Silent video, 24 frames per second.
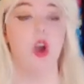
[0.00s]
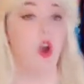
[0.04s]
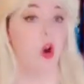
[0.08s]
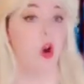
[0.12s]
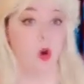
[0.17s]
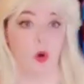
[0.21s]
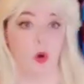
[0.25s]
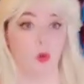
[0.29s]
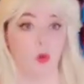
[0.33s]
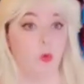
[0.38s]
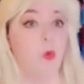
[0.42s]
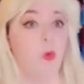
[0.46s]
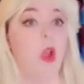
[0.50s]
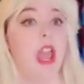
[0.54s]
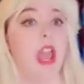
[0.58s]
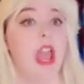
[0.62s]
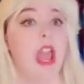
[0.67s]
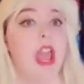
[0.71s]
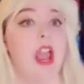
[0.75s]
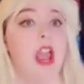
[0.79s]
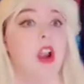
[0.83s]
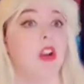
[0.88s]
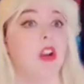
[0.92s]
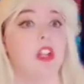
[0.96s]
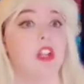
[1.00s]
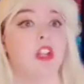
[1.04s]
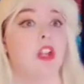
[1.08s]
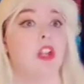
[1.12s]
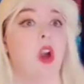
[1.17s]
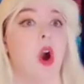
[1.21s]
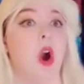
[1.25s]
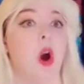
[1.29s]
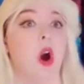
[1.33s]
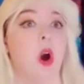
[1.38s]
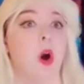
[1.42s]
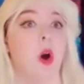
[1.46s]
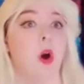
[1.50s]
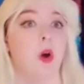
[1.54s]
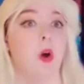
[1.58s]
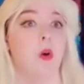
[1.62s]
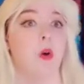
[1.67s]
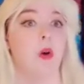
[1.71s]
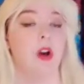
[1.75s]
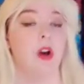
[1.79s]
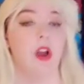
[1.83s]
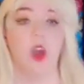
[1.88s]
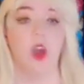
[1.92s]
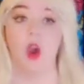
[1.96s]
or where to
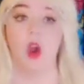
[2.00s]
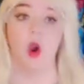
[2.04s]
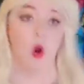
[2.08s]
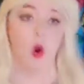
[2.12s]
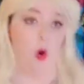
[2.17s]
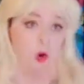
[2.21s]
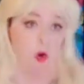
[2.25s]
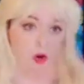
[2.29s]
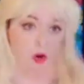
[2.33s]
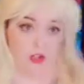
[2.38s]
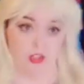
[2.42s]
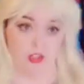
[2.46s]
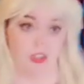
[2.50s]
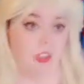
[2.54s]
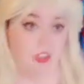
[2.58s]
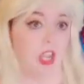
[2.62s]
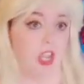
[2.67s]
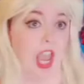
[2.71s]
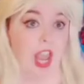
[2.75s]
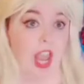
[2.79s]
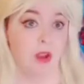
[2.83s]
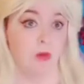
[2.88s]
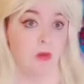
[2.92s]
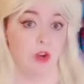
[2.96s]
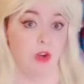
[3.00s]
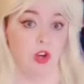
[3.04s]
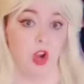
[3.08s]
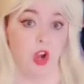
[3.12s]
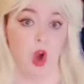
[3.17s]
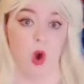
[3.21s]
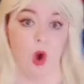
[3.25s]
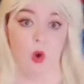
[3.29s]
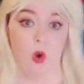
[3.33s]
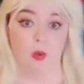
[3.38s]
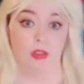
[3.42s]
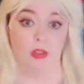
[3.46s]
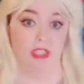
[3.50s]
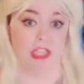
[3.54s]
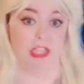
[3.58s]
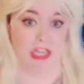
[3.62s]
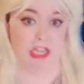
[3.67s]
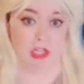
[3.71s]
go, or say we're only